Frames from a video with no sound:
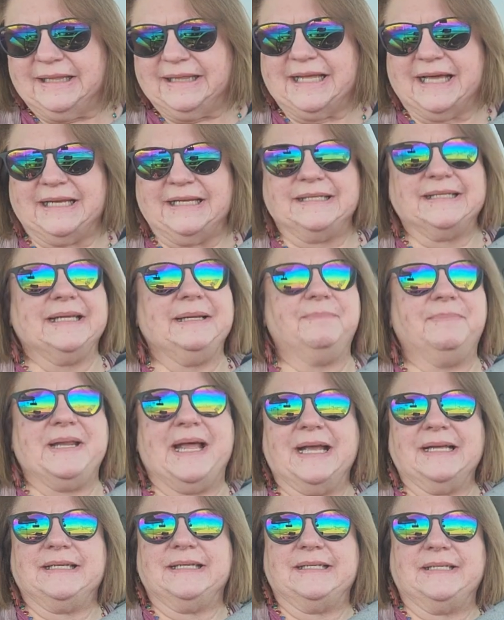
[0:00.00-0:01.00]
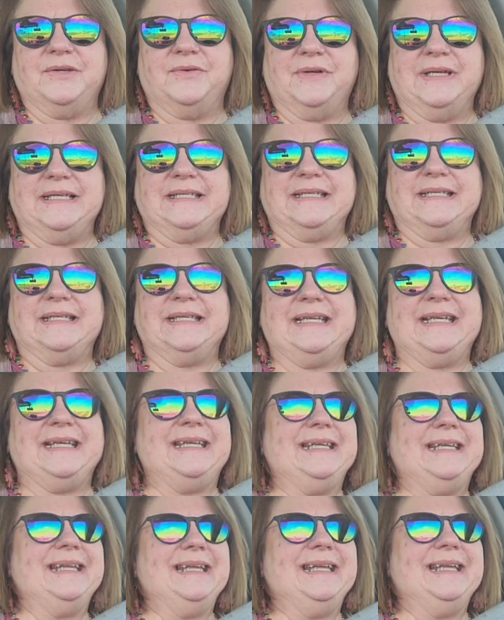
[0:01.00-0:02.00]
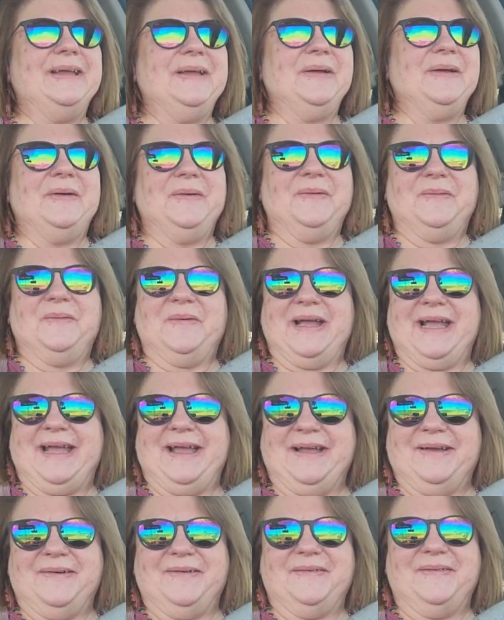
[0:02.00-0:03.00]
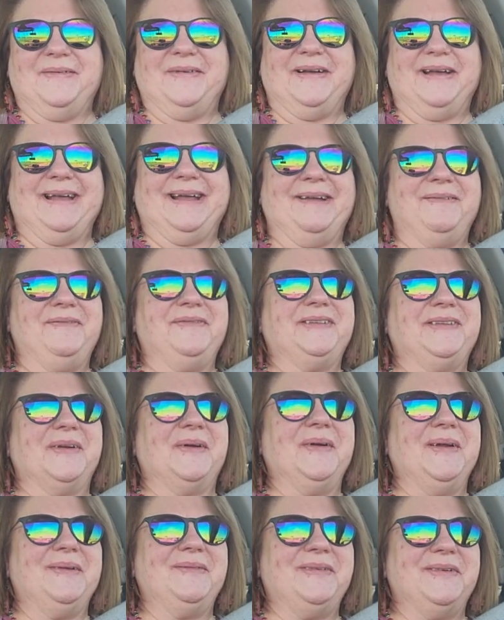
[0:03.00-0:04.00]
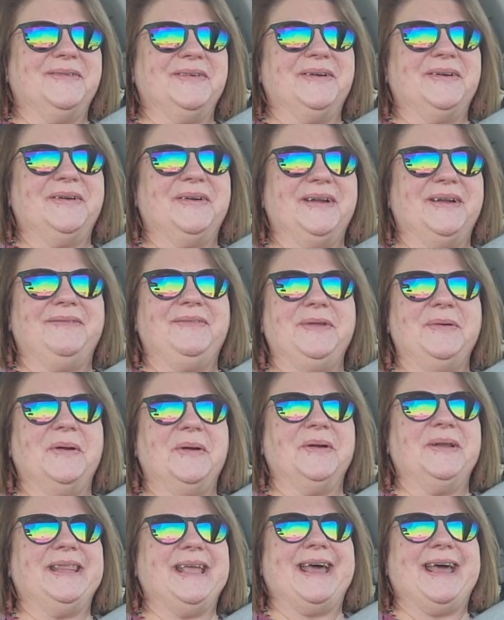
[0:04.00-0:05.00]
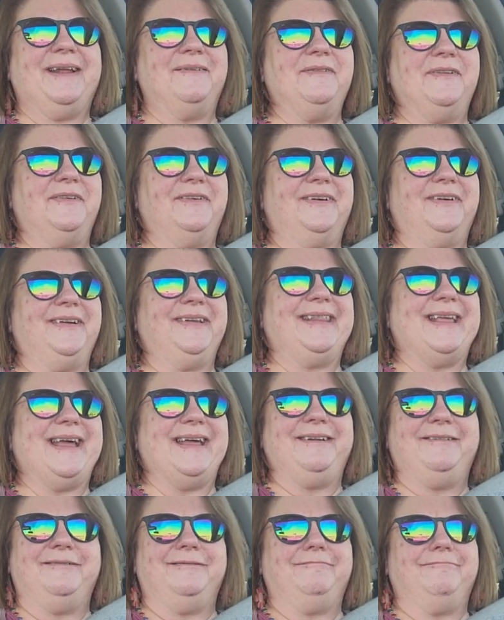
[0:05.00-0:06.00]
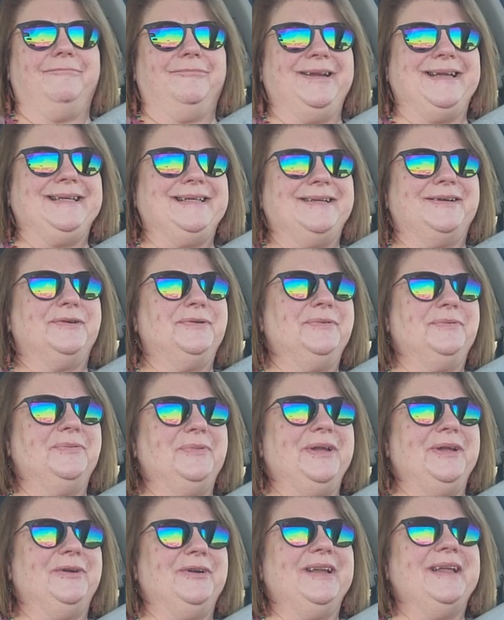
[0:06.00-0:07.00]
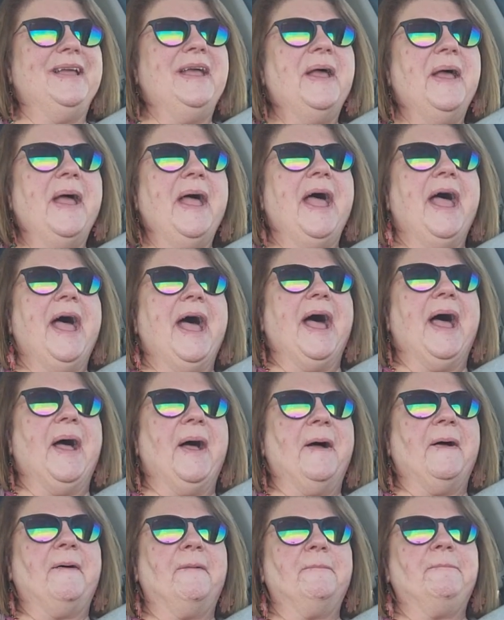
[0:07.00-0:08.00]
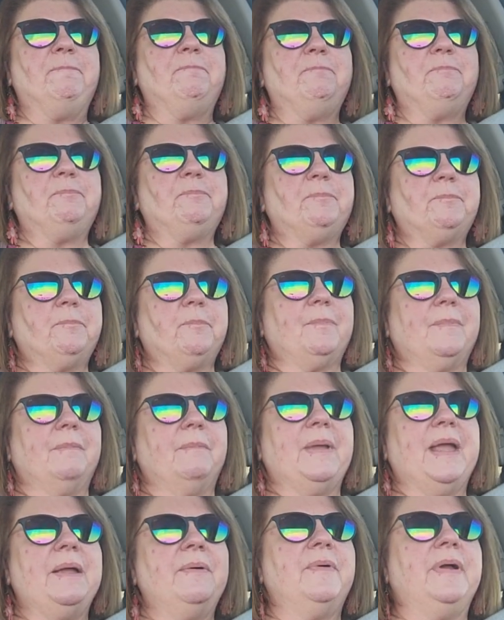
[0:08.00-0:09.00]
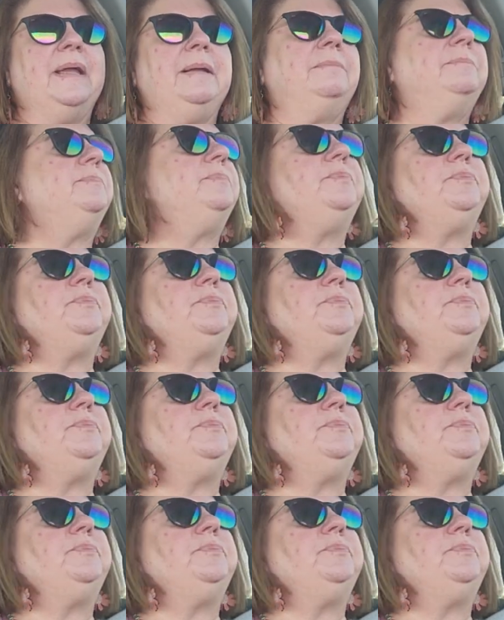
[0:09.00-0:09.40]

That is an obnoxious noise, isn't it? Wow. I'm sorry, I've never heard. If you heard that, I've never heard that ringtone. Weird. Um, but anyway